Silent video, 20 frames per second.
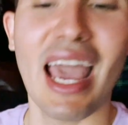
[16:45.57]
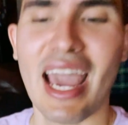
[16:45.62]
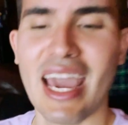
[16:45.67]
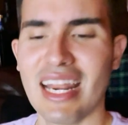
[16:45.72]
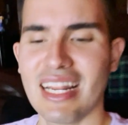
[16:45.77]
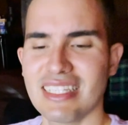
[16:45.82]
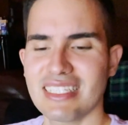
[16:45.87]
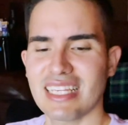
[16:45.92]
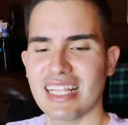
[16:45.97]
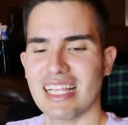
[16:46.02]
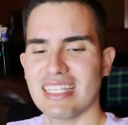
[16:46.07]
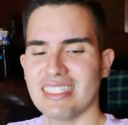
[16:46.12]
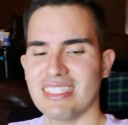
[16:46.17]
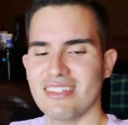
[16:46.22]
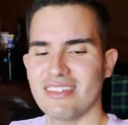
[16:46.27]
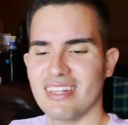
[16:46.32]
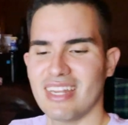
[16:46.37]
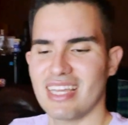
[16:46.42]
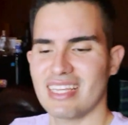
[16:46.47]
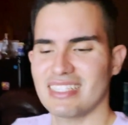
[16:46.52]
And until I see
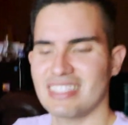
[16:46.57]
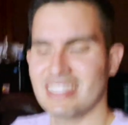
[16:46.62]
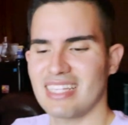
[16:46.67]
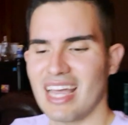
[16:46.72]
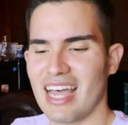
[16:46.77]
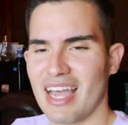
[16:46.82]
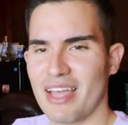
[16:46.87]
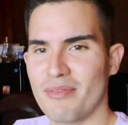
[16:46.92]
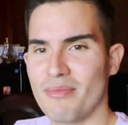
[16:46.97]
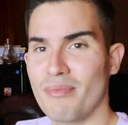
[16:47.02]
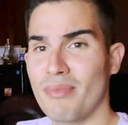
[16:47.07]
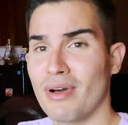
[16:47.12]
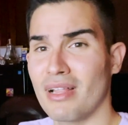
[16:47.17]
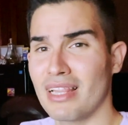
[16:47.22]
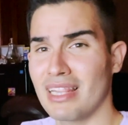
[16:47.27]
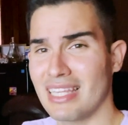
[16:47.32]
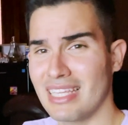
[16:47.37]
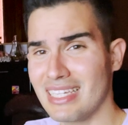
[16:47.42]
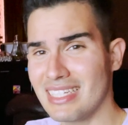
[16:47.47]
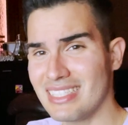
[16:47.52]
you next time,
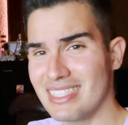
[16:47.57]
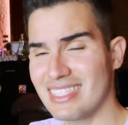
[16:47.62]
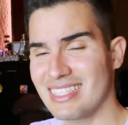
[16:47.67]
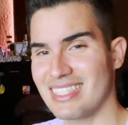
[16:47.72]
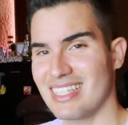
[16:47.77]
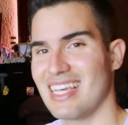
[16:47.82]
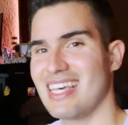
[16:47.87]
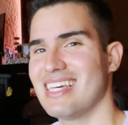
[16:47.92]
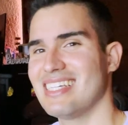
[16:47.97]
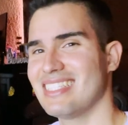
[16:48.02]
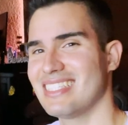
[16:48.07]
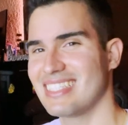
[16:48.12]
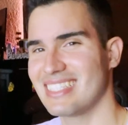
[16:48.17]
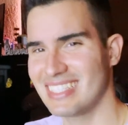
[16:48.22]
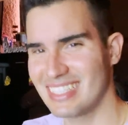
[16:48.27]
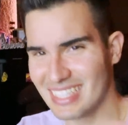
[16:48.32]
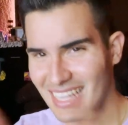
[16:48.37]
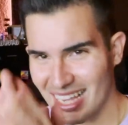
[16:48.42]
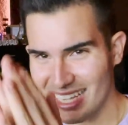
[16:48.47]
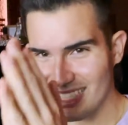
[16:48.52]
please
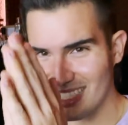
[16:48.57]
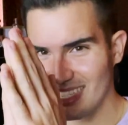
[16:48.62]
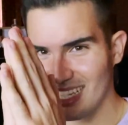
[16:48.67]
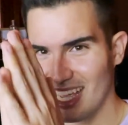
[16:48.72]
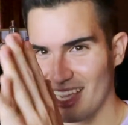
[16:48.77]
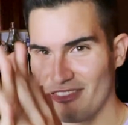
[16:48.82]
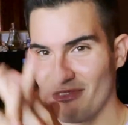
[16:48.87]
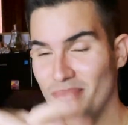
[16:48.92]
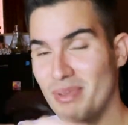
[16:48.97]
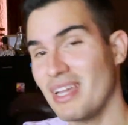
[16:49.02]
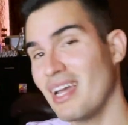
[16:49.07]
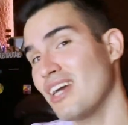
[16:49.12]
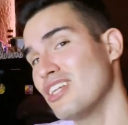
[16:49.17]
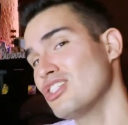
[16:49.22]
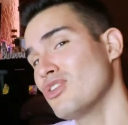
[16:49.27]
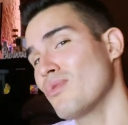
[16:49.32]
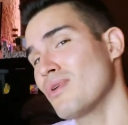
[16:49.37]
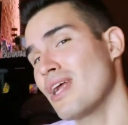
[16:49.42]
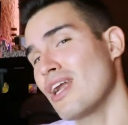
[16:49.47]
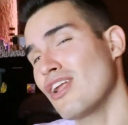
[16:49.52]
stay safe, be kind
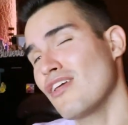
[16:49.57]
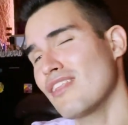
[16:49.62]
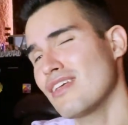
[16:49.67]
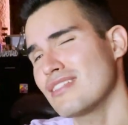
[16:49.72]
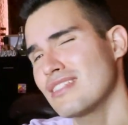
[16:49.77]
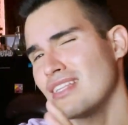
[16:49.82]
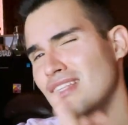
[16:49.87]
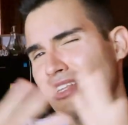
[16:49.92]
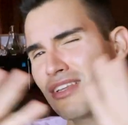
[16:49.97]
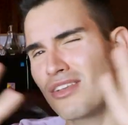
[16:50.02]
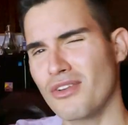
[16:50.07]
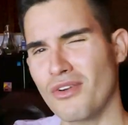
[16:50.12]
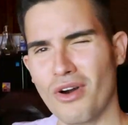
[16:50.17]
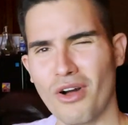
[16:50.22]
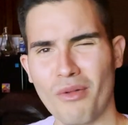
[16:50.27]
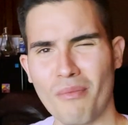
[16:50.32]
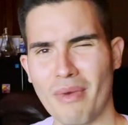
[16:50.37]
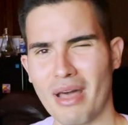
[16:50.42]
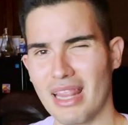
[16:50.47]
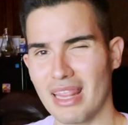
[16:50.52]
to one another, sending you
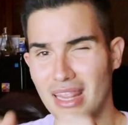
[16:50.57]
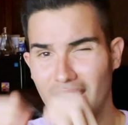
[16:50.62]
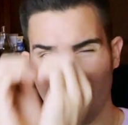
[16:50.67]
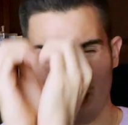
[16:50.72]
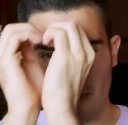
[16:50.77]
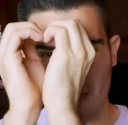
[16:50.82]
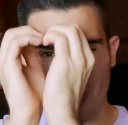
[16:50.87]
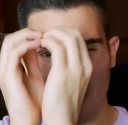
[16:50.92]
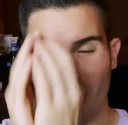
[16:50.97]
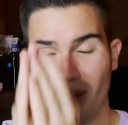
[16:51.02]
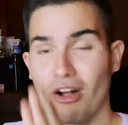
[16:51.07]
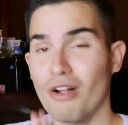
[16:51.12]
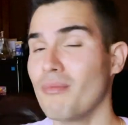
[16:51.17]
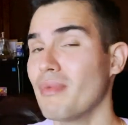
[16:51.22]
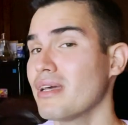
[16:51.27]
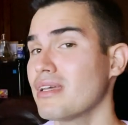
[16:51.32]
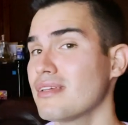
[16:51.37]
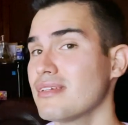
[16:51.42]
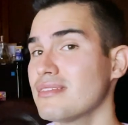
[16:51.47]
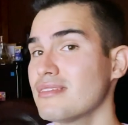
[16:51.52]
all my love, all
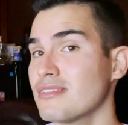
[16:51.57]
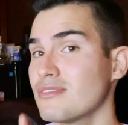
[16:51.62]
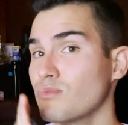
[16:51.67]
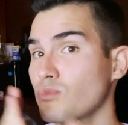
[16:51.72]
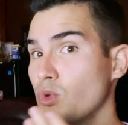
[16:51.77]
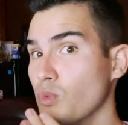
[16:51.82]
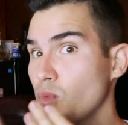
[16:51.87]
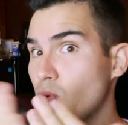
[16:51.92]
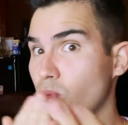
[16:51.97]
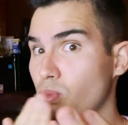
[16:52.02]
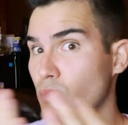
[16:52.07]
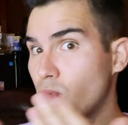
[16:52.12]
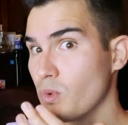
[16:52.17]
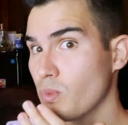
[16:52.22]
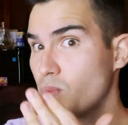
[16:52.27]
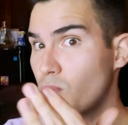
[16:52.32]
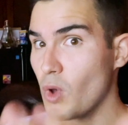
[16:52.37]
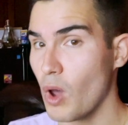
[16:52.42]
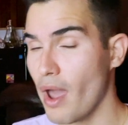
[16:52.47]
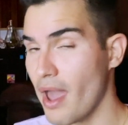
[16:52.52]
my kisses.
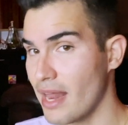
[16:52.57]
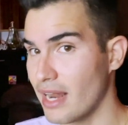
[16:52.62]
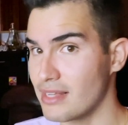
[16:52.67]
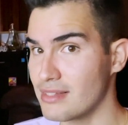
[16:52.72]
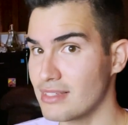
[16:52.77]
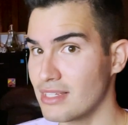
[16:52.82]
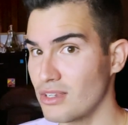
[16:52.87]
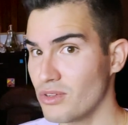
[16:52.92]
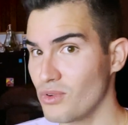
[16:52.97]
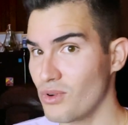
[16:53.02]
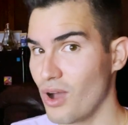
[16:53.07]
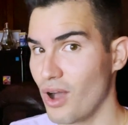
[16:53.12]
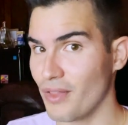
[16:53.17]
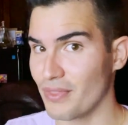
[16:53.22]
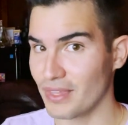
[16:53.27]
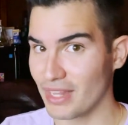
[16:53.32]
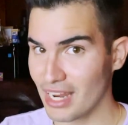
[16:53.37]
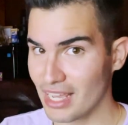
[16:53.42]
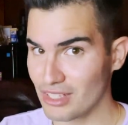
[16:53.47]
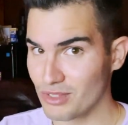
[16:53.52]
And I'll see you
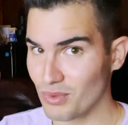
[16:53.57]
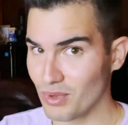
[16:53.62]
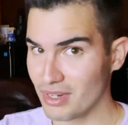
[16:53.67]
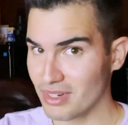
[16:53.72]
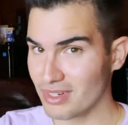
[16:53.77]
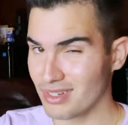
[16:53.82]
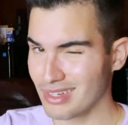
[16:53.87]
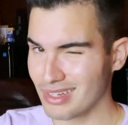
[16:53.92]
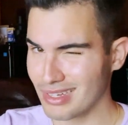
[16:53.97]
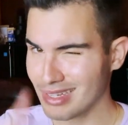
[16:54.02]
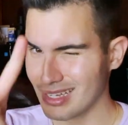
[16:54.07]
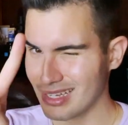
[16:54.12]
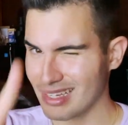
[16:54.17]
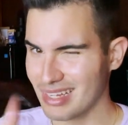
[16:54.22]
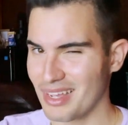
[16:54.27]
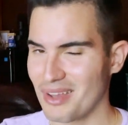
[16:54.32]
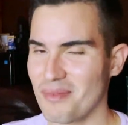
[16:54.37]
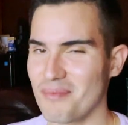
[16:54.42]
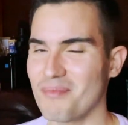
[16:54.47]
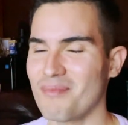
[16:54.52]
on the next one.
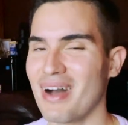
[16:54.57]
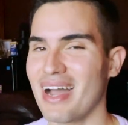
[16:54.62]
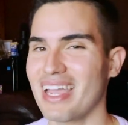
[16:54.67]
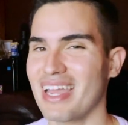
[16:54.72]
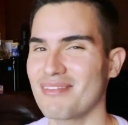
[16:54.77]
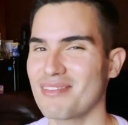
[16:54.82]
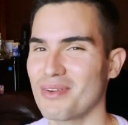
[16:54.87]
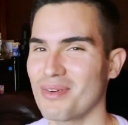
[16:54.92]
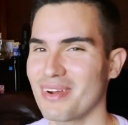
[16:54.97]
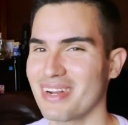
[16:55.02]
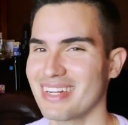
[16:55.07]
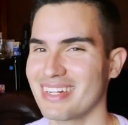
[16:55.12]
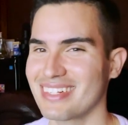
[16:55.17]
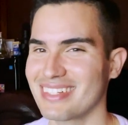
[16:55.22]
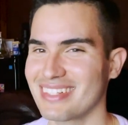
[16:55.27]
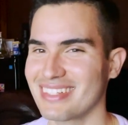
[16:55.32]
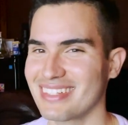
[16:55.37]
Bye, everyone.